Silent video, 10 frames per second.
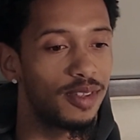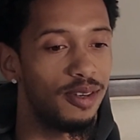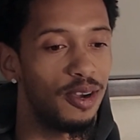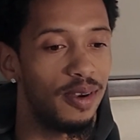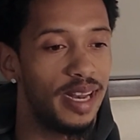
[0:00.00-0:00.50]

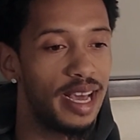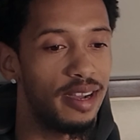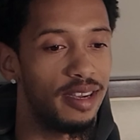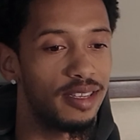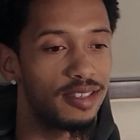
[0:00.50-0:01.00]
Knowing that
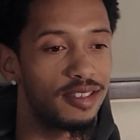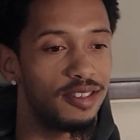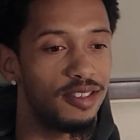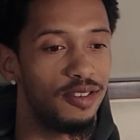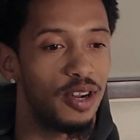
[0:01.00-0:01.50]

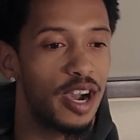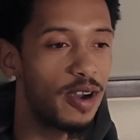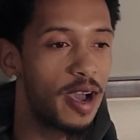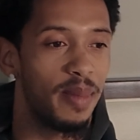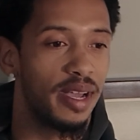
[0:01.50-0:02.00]

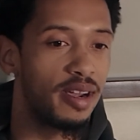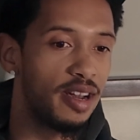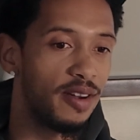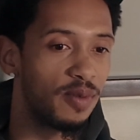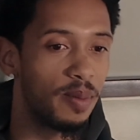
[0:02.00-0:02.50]
I've been
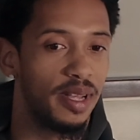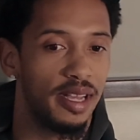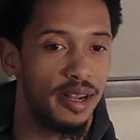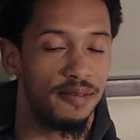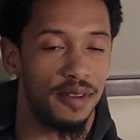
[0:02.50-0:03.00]
cut from the
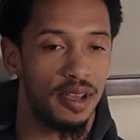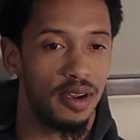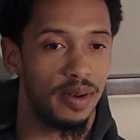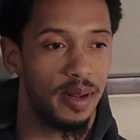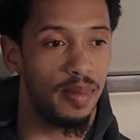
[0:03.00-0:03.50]

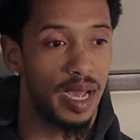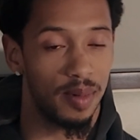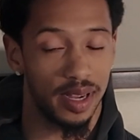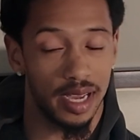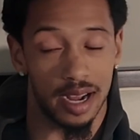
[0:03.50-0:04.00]
NFL and then being able
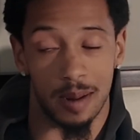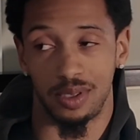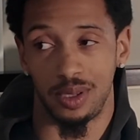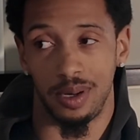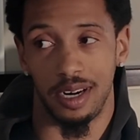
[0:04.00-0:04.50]
to get an
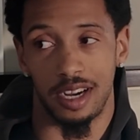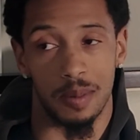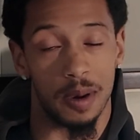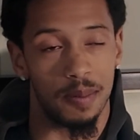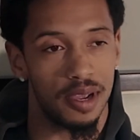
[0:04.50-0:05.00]
opportunity to
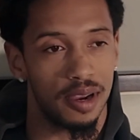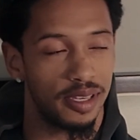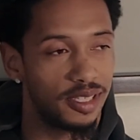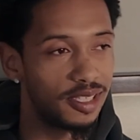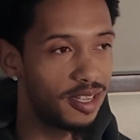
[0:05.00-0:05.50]
come up here
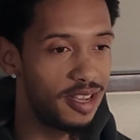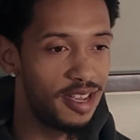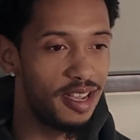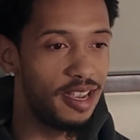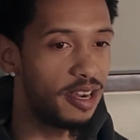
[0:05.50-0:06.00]
and just
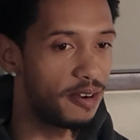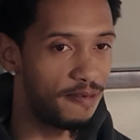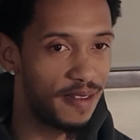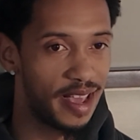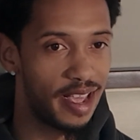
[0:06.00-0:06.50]
hearing the
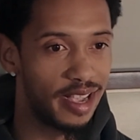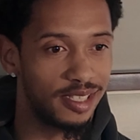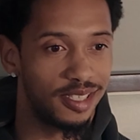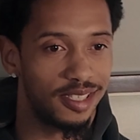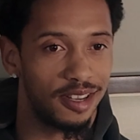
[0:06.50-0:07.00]

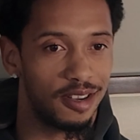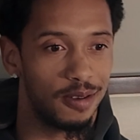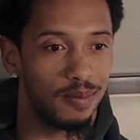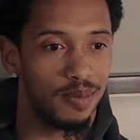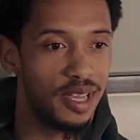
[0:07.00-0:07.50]
fans
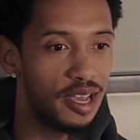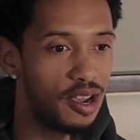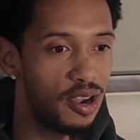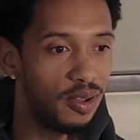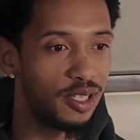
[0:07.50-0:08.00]

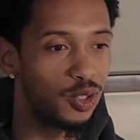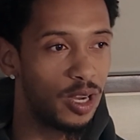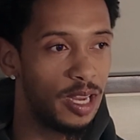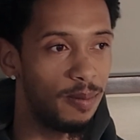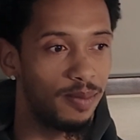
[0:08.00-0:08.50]
yell and
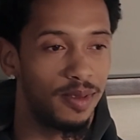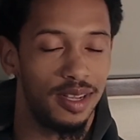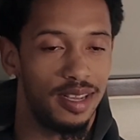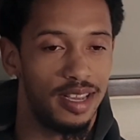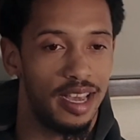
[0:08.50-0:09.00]
scream.
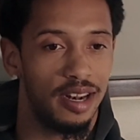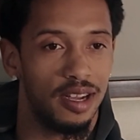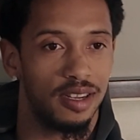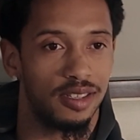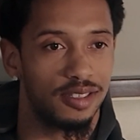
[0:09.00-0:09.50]

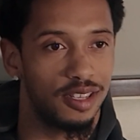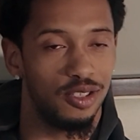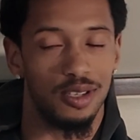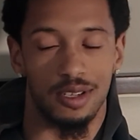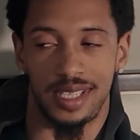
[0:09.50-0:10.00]
And because,
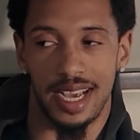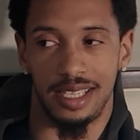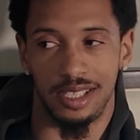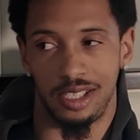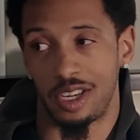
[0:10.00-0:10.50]

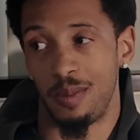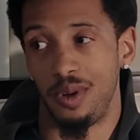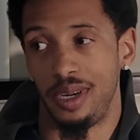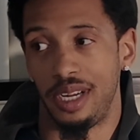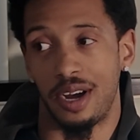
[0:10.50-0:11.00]
Sask is a
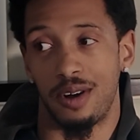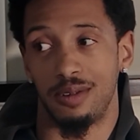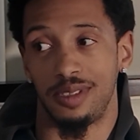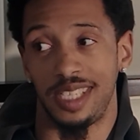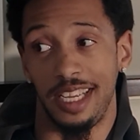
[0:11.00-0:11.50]

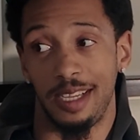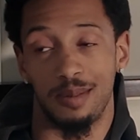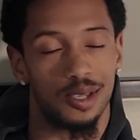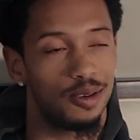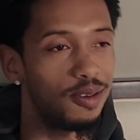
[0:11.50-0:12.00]
community-owned team,
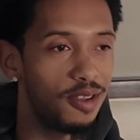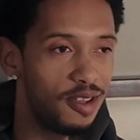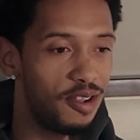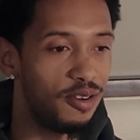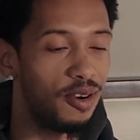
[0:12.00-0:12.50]
so,
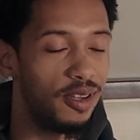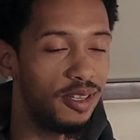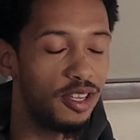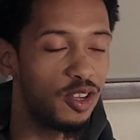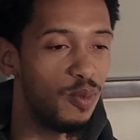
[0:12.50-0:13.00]

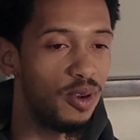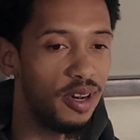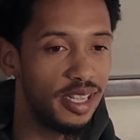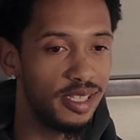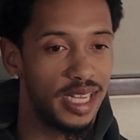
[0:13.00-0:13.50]
the
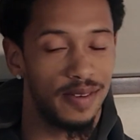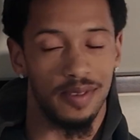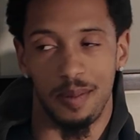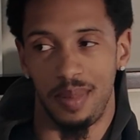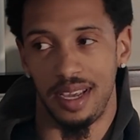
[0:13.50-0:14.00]
community is
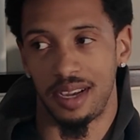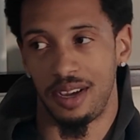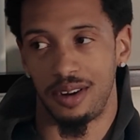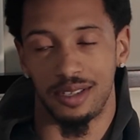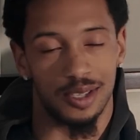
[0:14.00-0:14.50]
definitely big
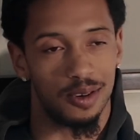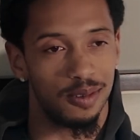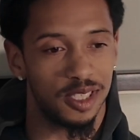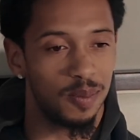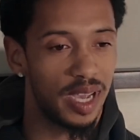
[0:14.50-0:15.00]
here. So
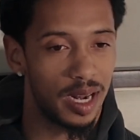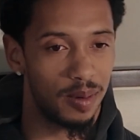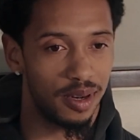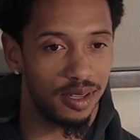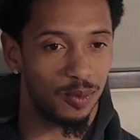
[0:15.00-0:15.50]
just being
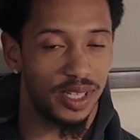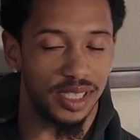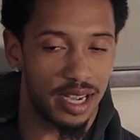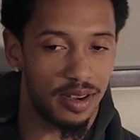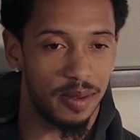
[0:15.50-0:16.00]
able to
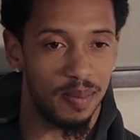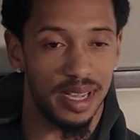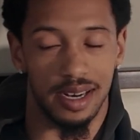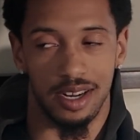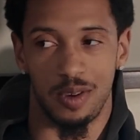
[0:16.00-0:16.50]
reach out and
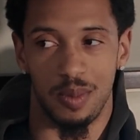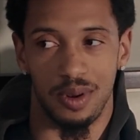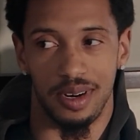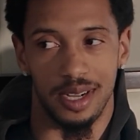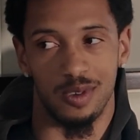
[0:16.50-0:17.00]
be in the
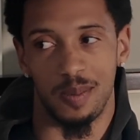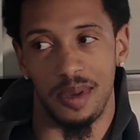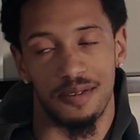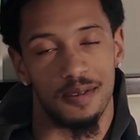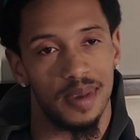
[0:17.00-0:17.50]
community was
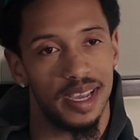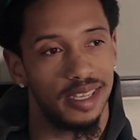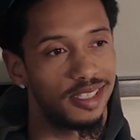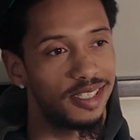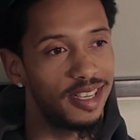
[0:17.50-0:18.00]
big for me.
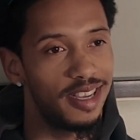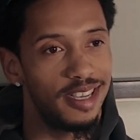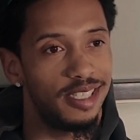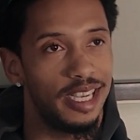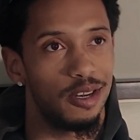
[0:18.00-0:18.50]
And just
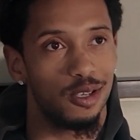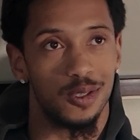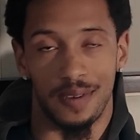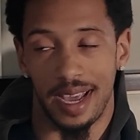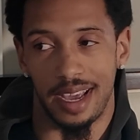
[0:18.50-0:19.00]
seeing those
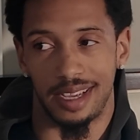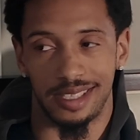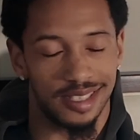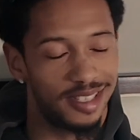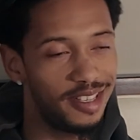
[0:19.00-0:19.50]

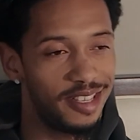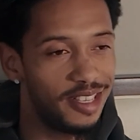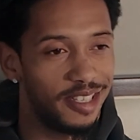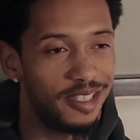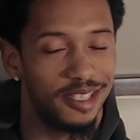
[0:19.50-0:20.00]
fans,
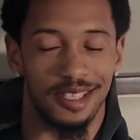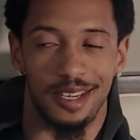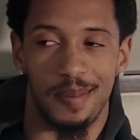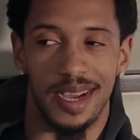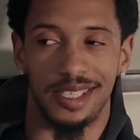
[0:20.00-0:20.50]
it's just an
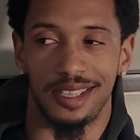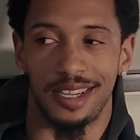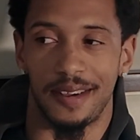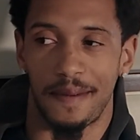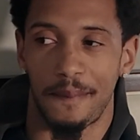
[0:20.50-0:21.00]
amazing
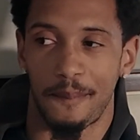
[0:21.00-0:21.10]
thing.